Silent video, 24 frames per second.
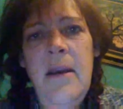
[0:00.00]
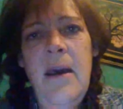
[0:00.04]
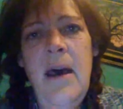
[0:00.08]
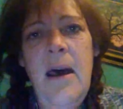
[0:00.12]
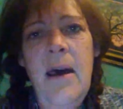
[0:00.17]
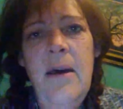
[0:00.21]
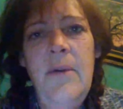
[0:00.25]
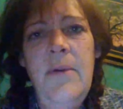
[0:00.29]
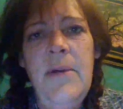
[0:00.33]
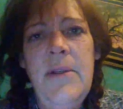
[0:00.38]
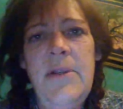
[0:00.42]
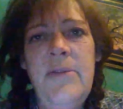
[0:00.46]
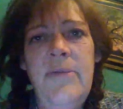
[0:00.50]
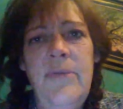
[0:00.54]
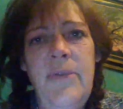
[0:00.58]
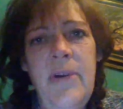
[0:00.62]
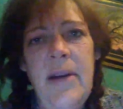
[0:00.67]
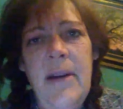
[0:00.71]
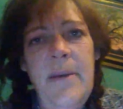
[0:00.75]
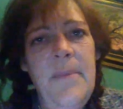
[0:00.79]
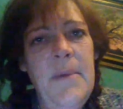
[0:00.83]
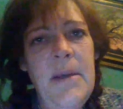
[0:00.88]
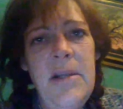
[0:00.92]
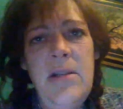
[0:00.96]
I was
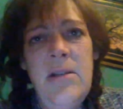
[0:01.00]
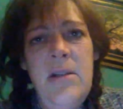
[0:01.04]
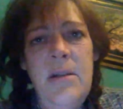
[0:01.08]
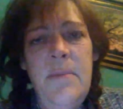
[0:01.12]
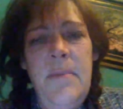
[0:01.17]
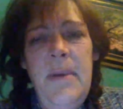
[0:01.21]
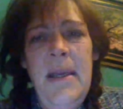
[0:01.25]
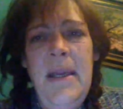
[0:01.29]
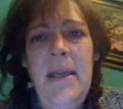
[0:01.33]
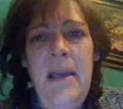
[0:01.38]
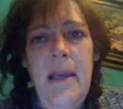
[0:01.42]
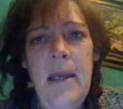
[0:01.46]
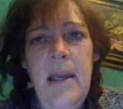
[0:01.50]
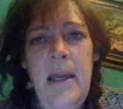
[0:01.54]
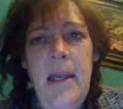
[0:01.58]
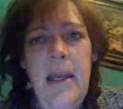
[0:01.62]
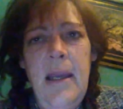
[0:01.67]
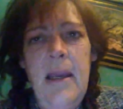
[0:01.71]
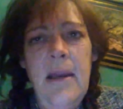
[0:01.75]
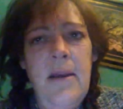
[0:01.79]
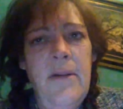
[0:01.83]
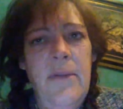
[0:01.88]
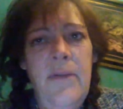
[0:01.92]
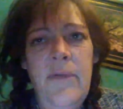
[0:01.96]
very much the
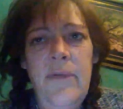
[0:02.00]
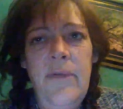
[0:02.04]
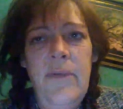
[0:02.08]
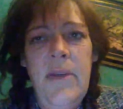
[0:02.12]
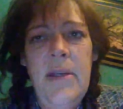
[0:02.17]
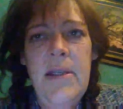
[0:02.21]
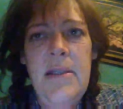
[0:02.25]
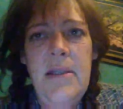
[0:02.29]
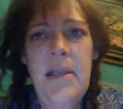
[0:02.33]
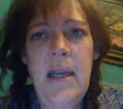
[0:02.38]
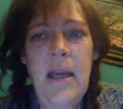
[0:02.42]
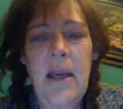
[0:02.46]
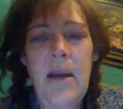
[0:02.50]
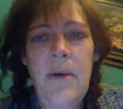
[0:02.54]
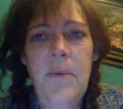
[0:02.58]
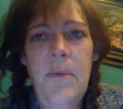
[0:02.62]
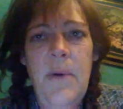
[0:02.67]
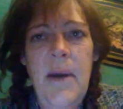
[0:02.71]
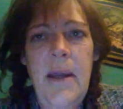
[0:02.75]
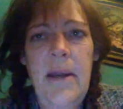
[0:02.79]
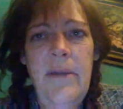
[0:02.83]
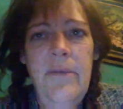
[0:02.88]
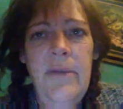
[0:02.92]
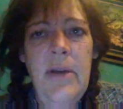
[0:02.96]
beginning of the second
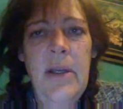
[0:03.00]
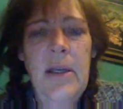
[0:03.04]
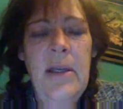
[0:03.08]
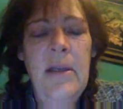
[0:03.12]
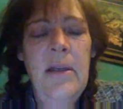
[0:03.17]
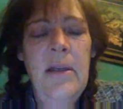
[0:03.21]
wave,